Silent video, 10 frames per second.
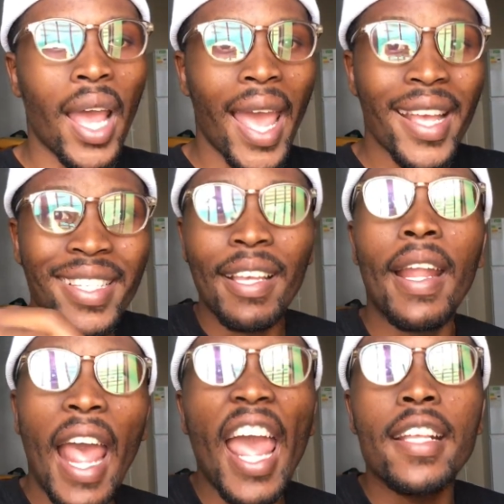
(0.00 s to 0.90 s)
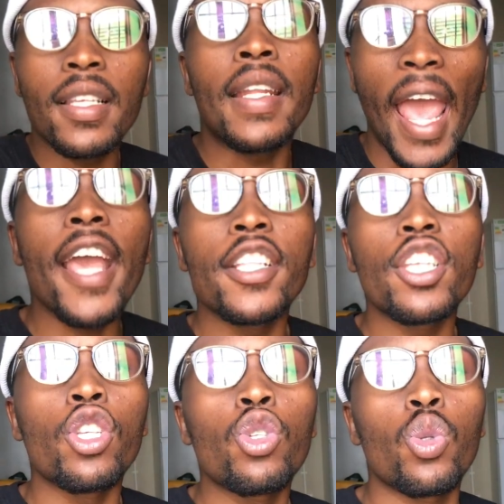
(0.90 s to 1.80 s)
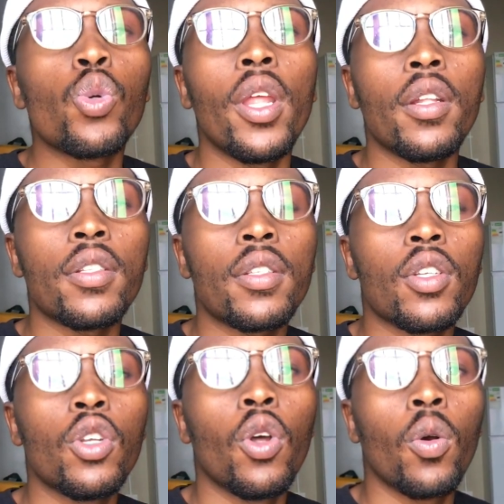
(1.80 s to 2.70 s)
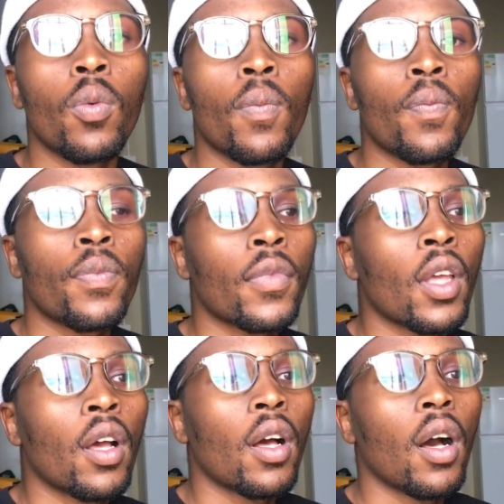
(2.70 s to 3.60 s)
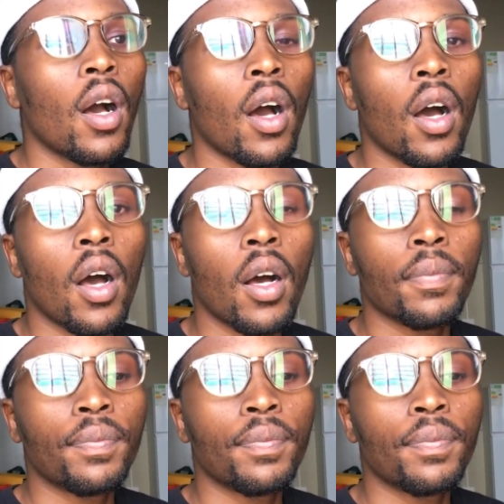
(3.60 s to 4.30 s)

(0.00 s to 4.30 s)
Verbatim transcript: as a as an acting student, you know, uh,